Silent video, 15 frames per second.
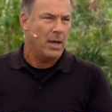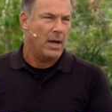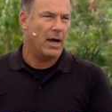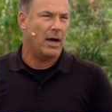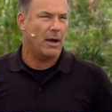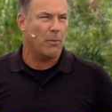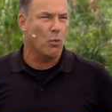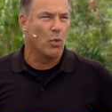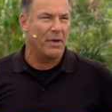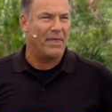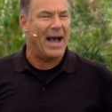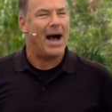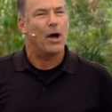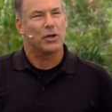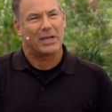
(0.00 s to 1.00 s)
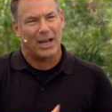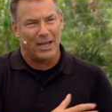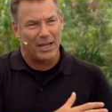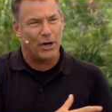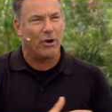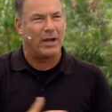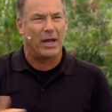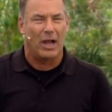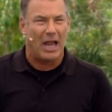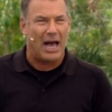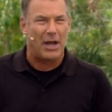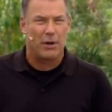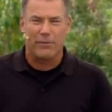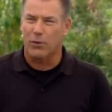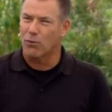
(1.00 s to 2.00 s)
uh, without clearing a
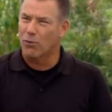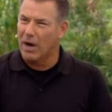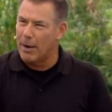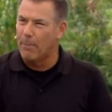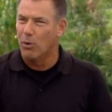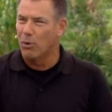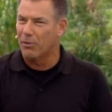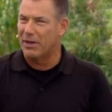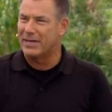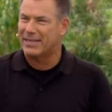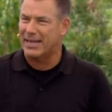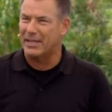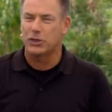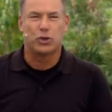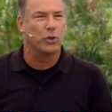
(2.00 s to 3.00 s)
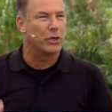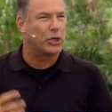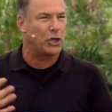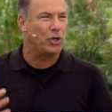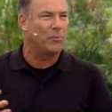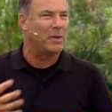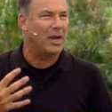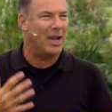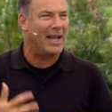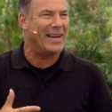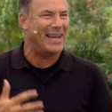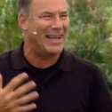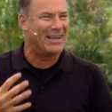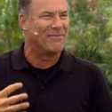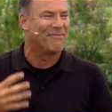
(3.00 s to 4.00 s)
lot of the rubble that tends to accumulate
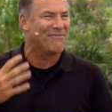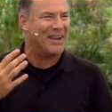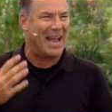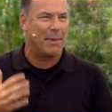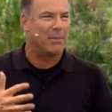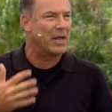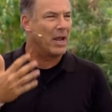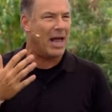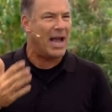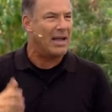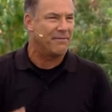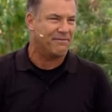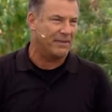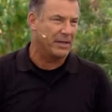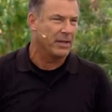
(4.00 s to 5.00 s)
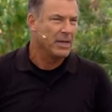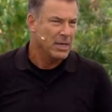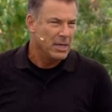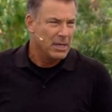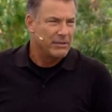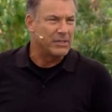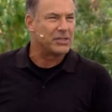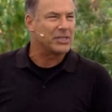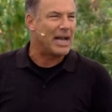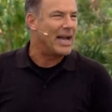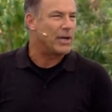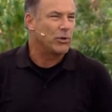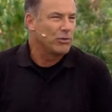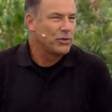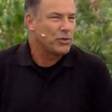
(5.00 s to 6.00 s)
in family life and the
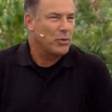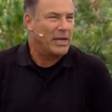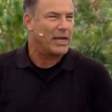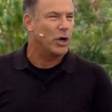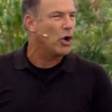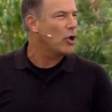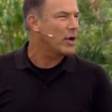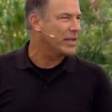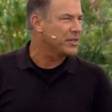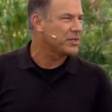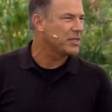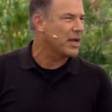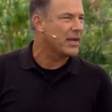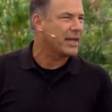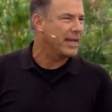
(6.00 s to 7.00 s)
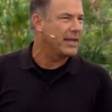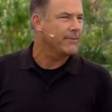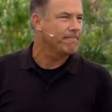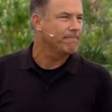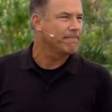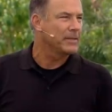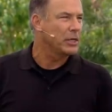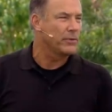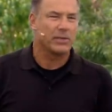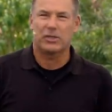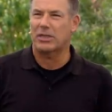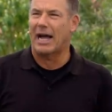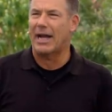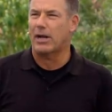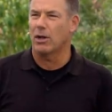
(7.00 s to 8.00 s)
cycles we can all get stuck in. You know, the
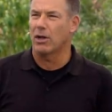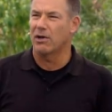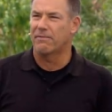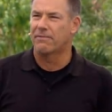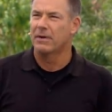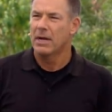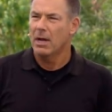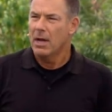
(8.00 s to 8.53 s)
cycle of